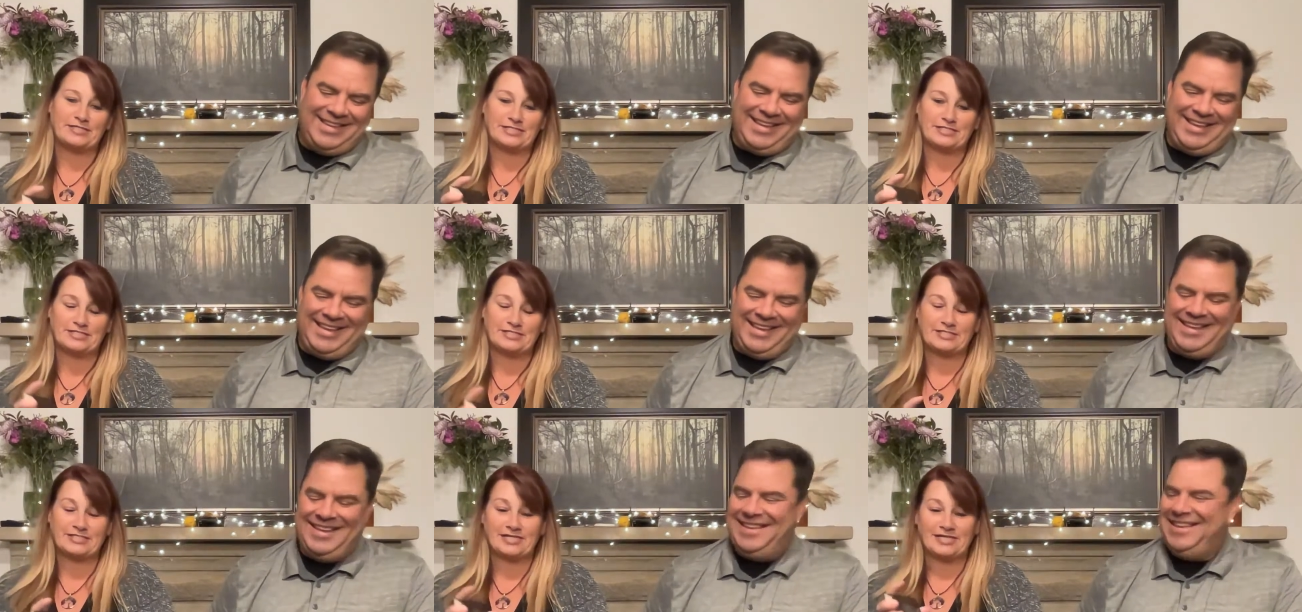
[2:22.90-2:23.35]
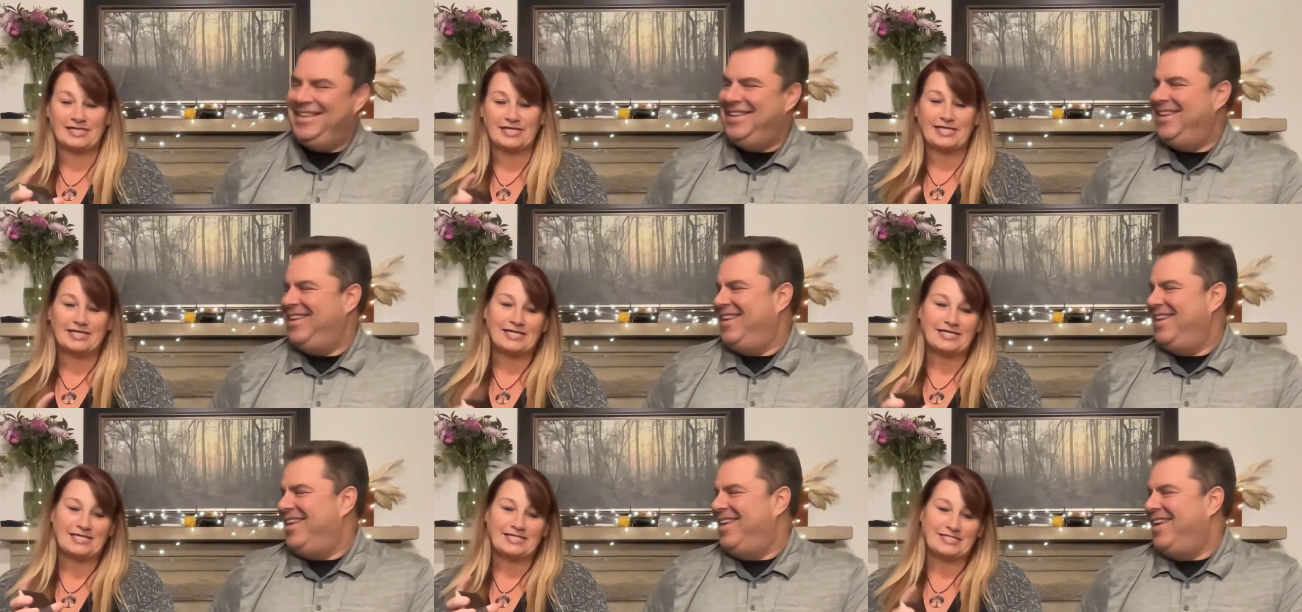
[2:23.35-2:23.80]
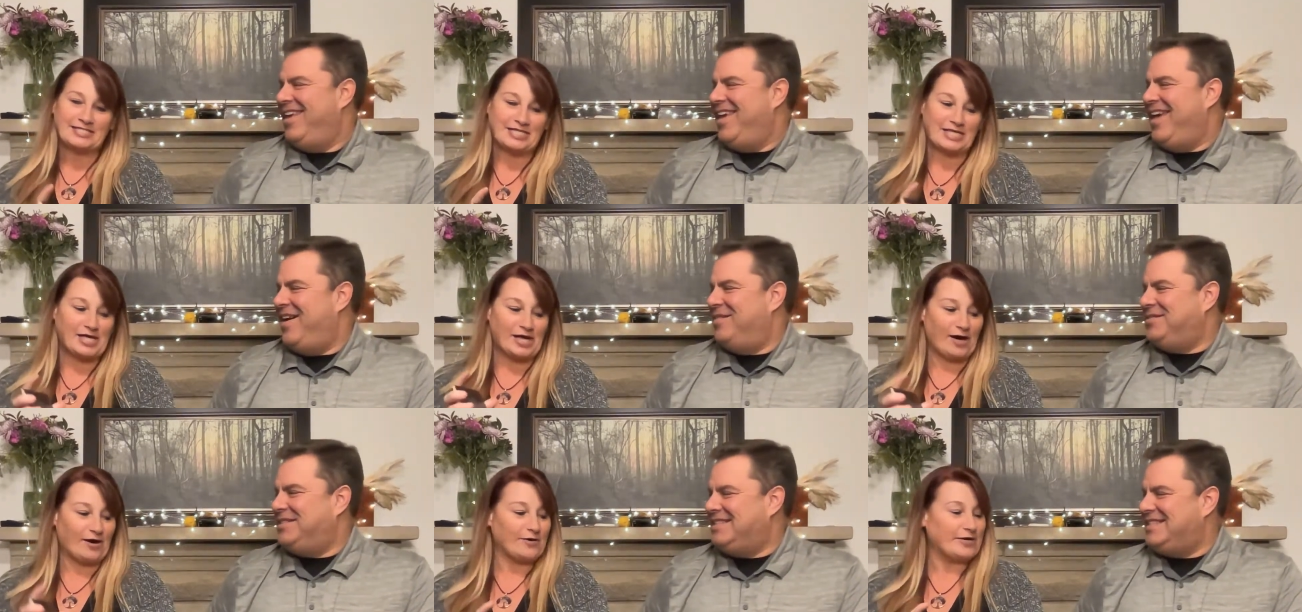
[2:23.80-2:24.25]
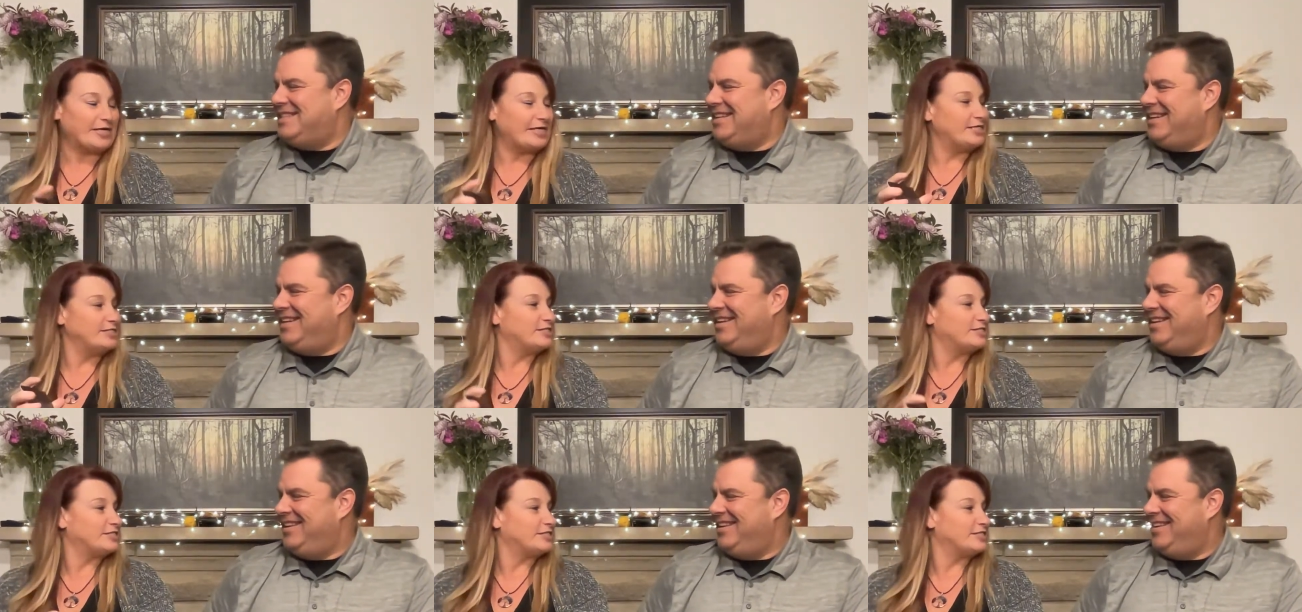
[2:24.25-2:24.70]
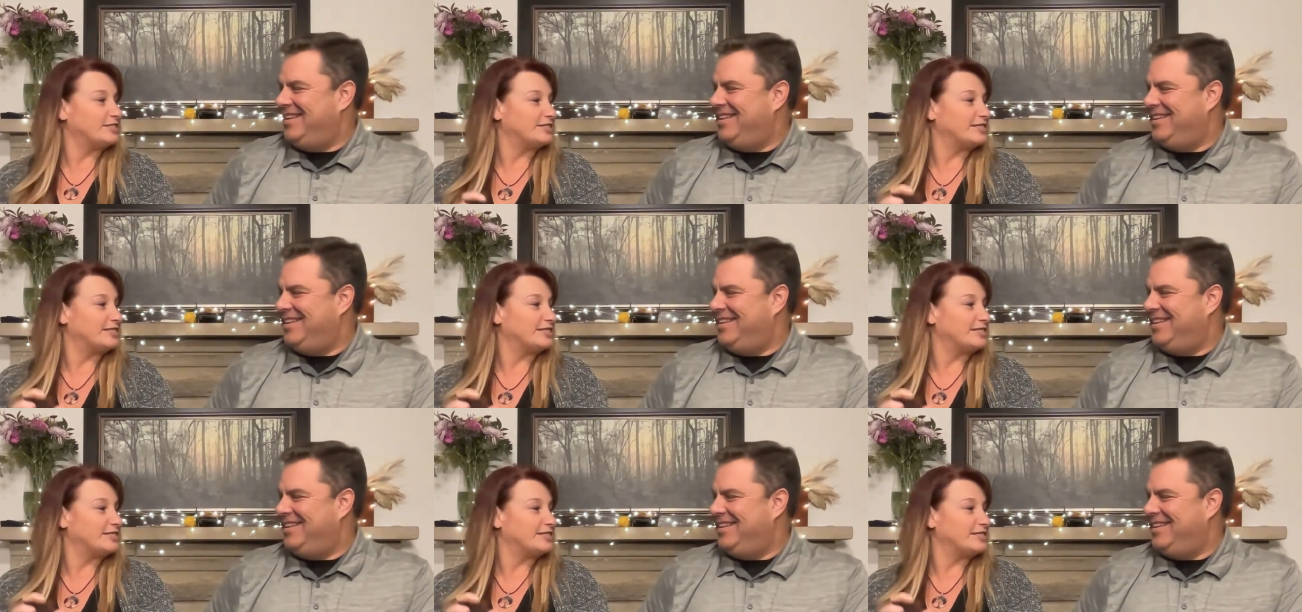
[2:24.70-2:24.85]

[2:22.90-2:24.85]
Speaker 1: just see how he's